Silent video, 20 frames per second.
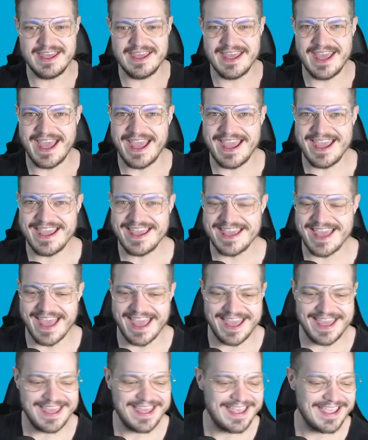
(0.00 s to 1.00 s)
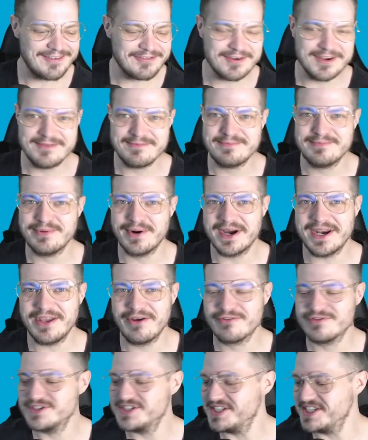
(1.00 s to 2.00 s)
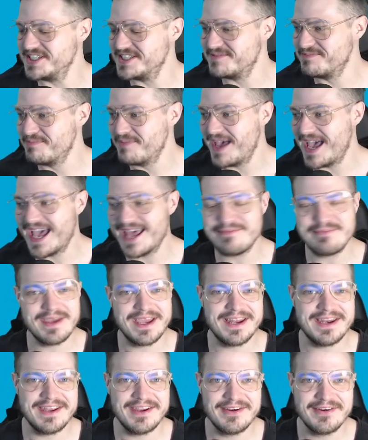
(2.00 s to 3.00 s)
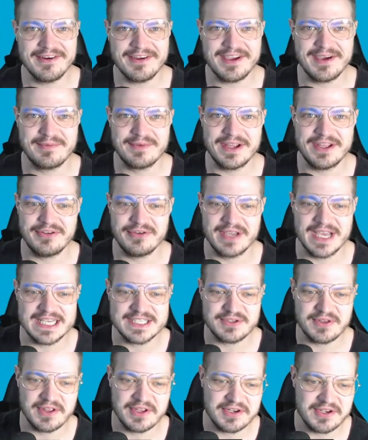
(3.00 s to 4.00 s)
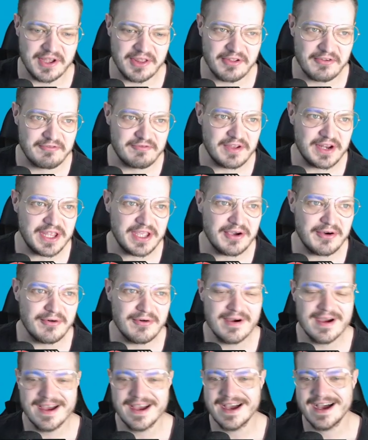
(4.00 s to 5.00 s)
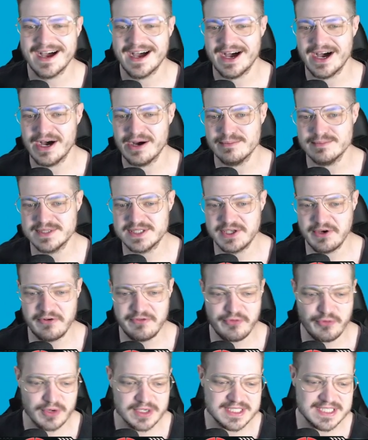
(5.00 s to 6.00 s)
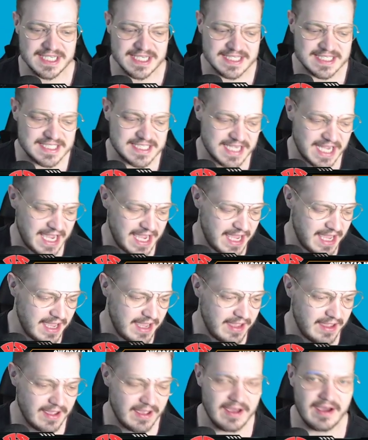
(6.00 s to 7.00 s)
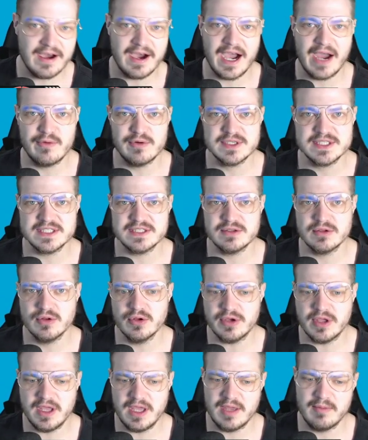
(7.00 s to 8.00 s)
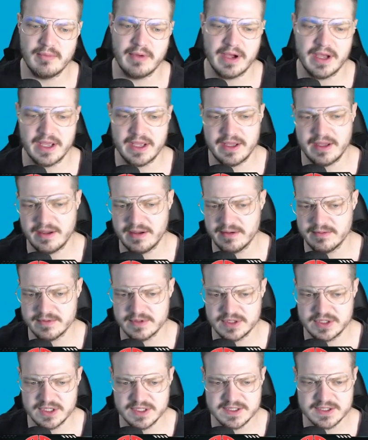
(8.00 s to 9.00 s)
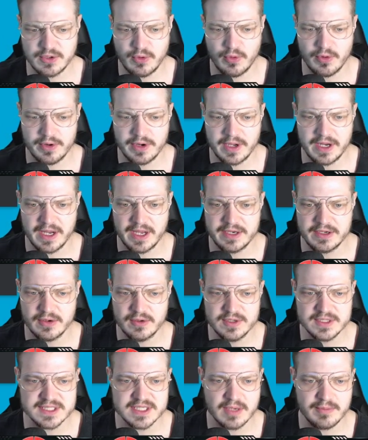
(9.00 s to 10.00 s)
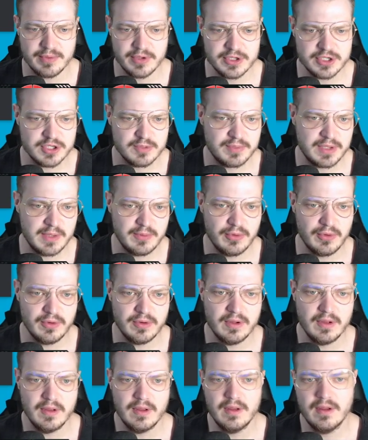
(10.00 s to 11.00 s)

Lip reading: Hey, everybody. Overseas Madman here, coming at you guys with another video. So for today, I was looking in my Discord and I noticed a bunch of people,